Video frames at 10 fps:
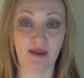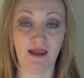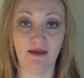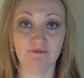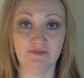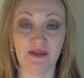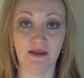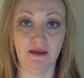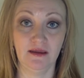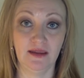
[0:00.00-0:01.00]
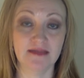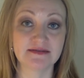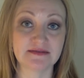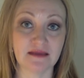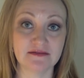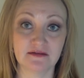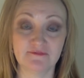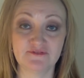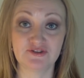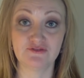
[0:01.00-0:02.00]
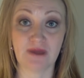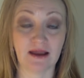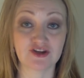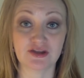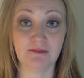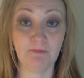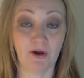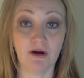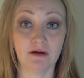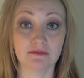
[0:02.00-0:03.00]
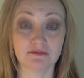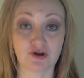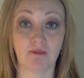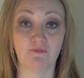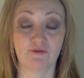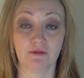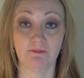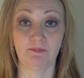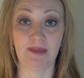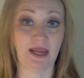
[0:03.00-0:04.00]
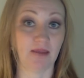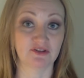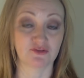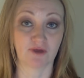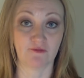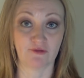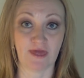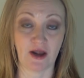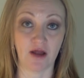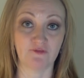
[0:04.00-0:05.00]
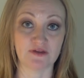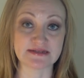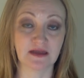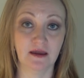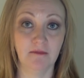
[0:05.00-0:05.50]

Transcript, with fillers: would have the incentive to actually bar Trump from being able to run for that office.